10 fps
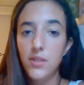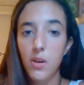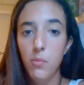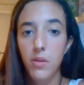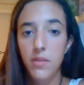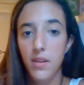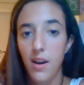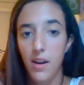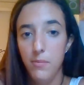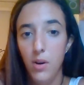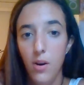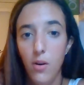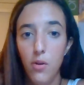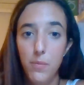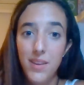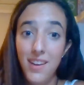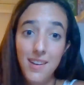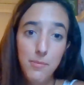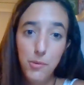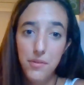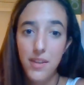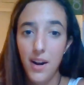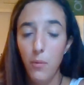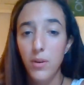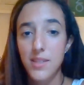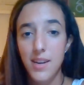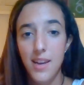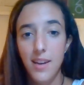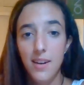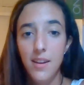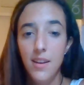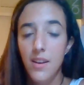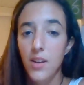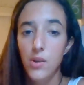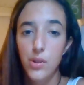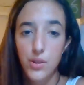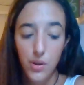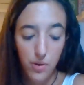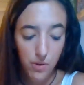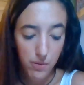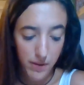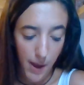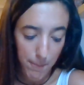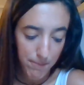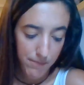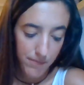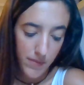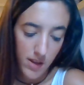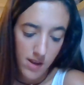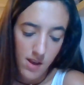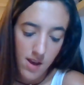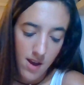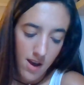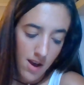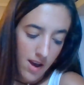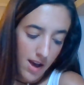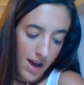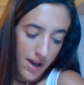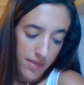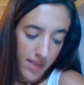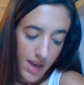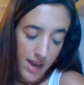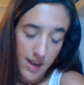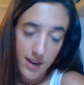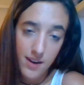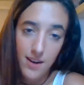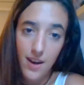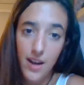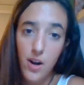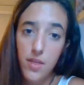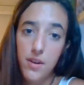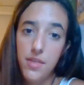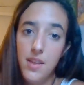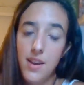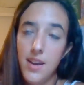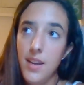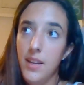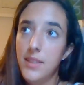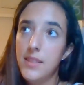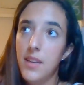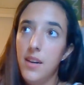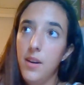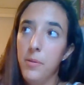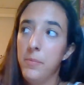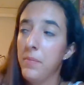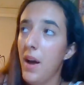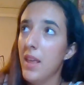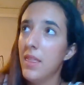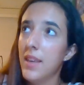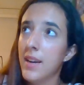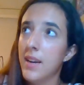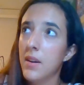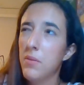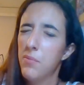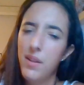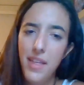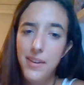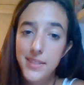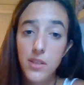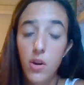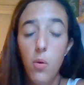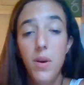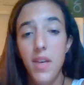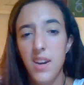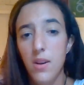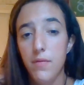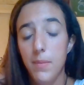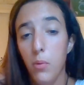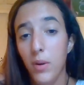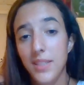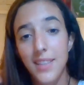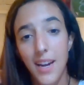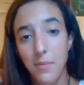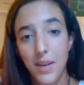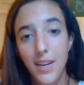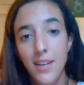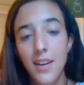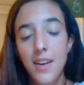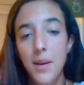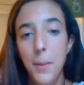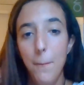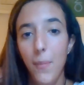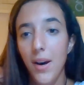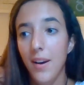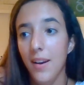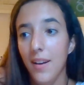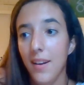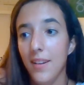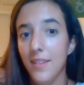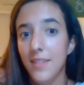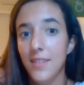someone that I'm not, or being in a mood that I wasn't in. So yeah. And then another thing is, I think, well, that doesn't go with any of the points that I made, but